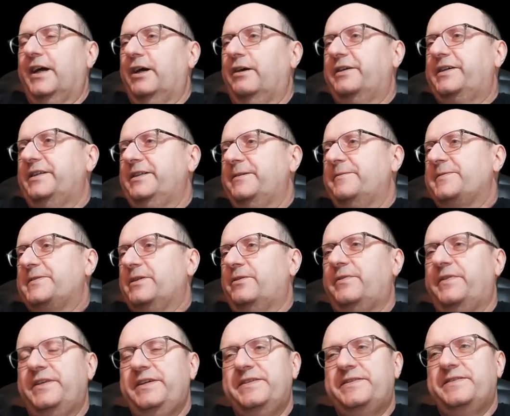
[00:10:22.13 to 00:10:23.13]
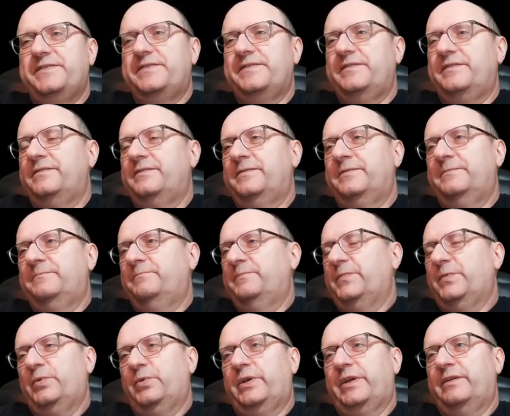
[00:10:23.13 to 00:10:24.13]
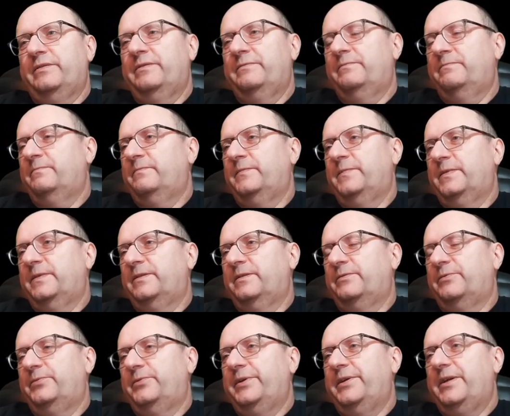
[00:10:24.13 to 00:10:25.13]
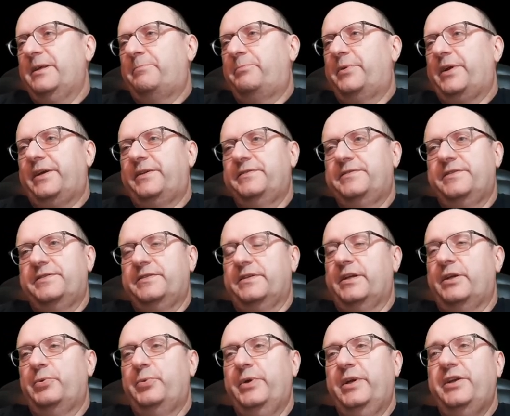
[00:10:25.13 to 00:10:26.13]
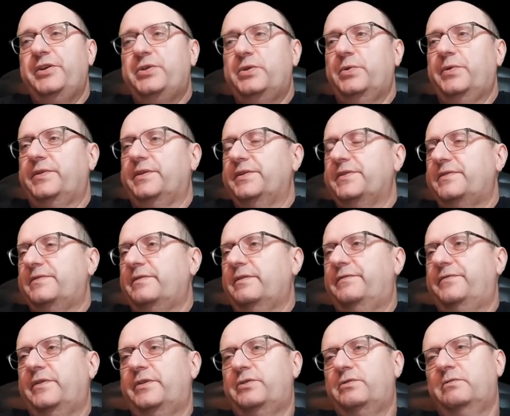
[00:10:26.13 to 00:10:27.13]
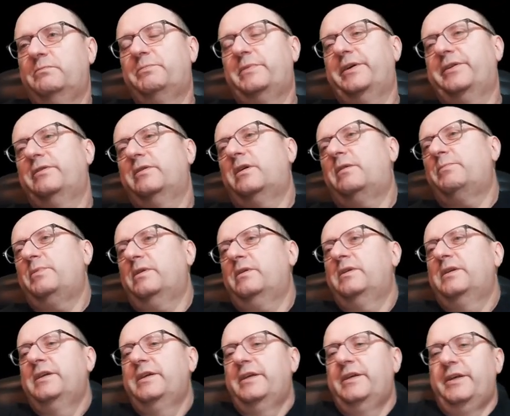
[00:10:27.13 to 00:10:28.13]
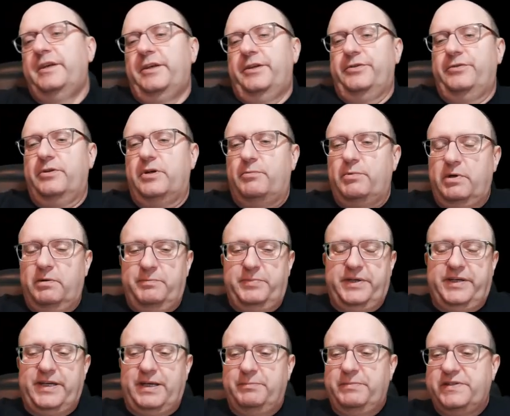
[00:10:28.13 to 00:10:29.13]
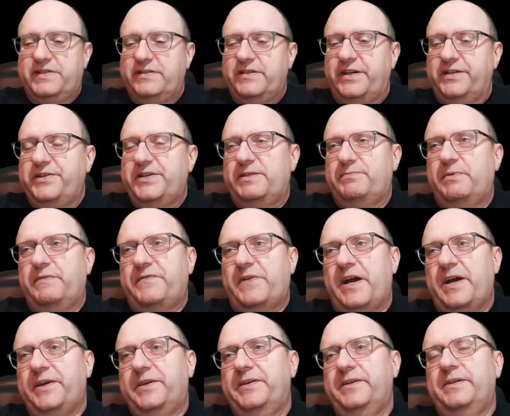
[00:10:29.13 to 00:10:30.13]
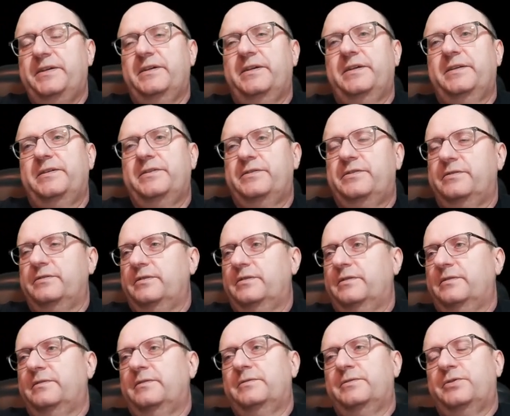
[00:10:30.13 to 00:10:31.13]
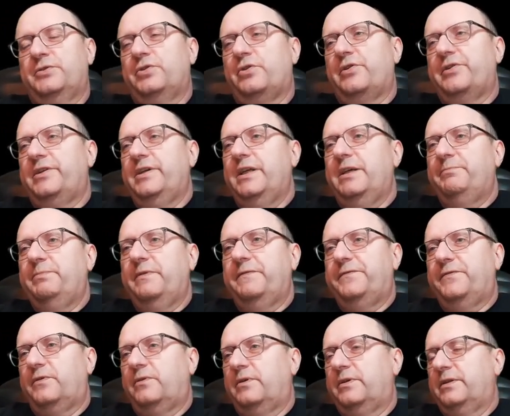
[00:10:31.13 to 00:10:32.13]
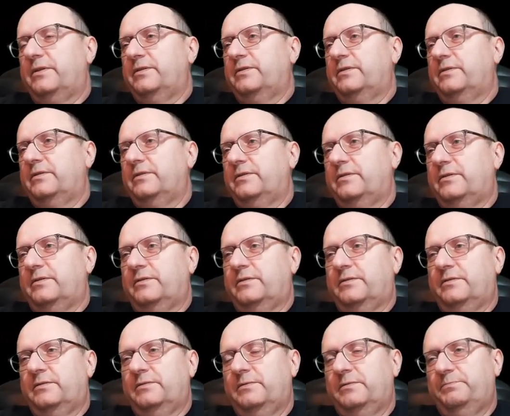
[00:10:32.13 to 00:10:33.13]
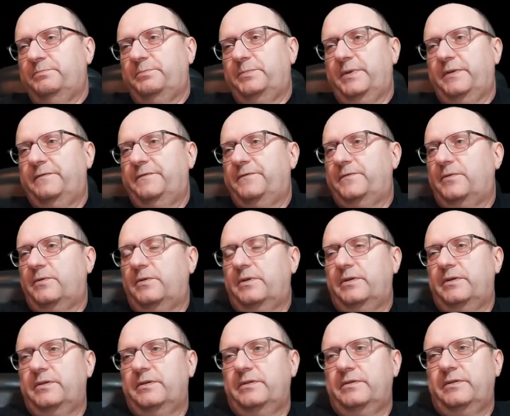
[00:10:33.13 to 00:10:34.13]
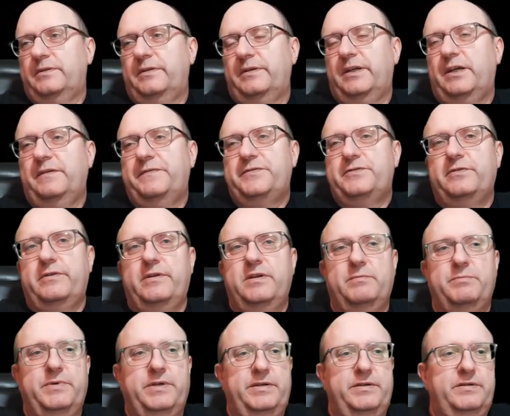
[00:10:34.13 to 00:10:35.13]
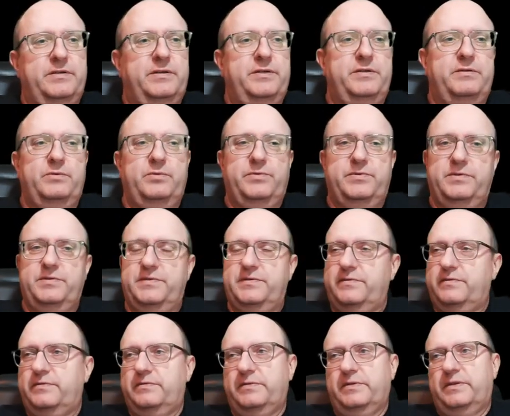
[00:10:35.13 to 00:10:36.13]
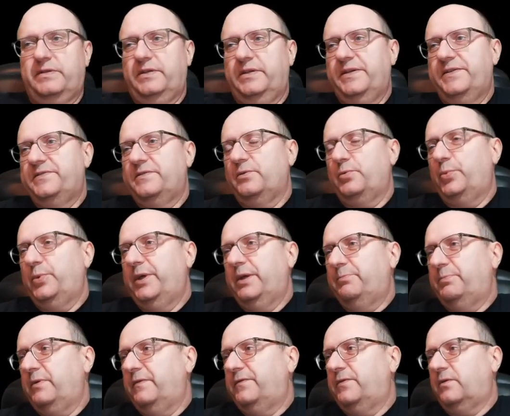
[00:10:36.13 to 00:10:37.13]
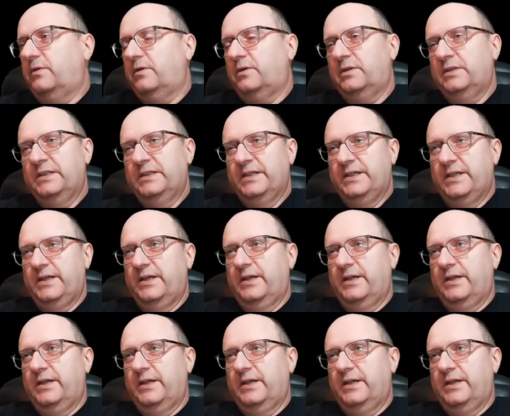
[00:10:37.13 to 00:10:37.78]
Okay, so this is you can really practice this and really do this. If I do my normal Backgammon studies with Anki, and shortly before live tournament, I do this at least a week before.